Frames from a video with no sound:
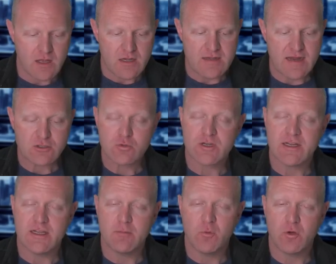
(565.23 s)
Next, we're going
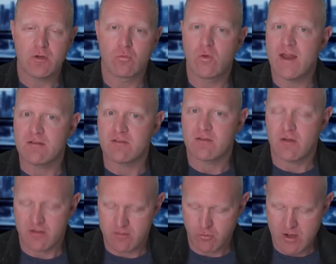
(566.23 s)
to input rents
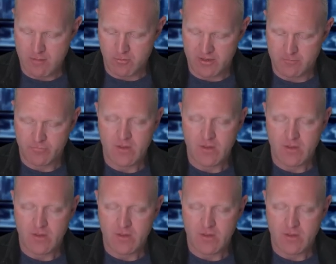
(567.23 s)
on the property.